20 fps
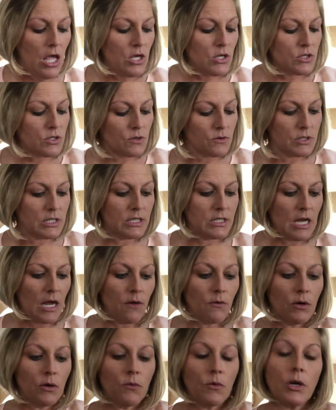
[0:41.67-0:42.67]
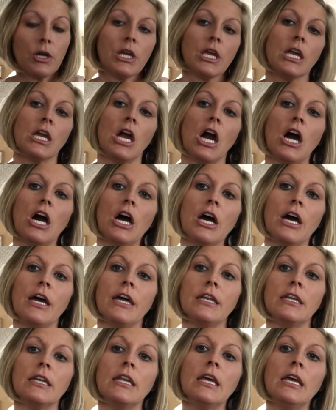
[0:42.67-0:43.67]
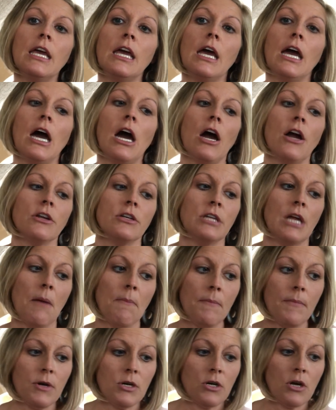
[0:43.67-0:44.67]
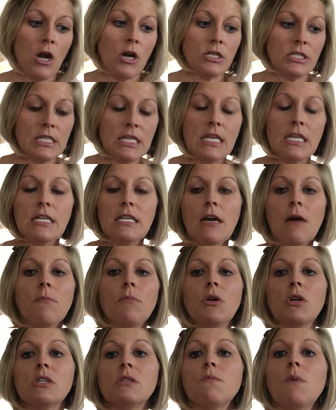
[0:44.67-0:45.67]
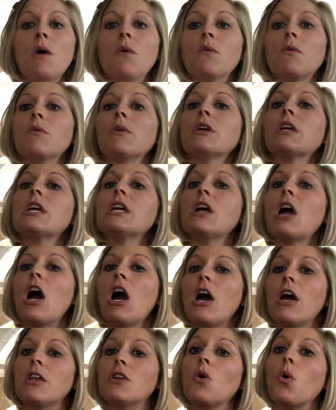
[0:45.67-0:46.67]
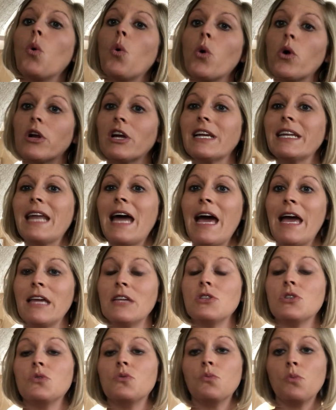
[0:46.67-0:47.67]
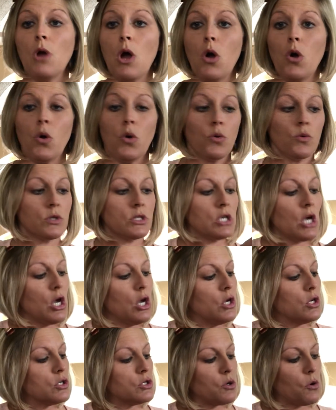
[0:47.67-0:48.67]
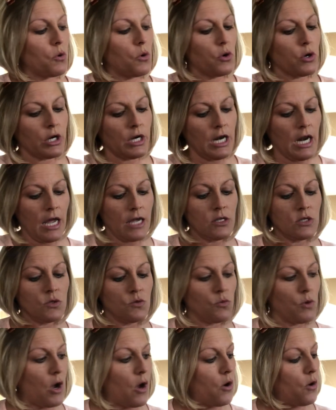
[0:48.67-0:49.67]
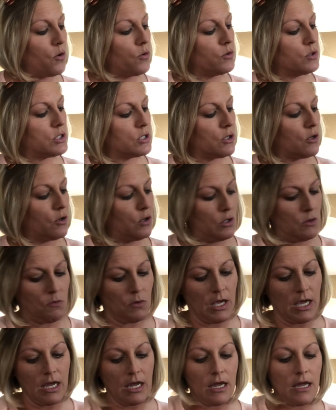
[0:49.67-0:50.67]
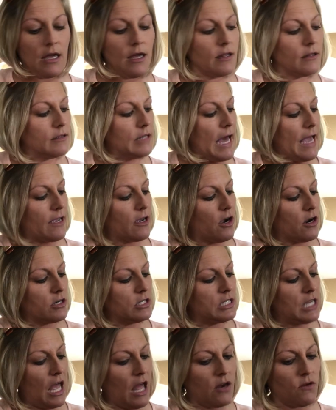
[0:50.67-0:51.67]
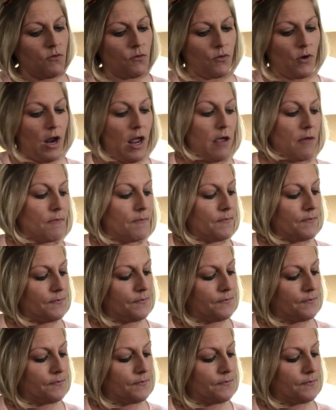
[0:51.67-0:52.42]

So today we're working on our teen numbers, but we're working on organized rows. So organized rows could be like our 10 frame.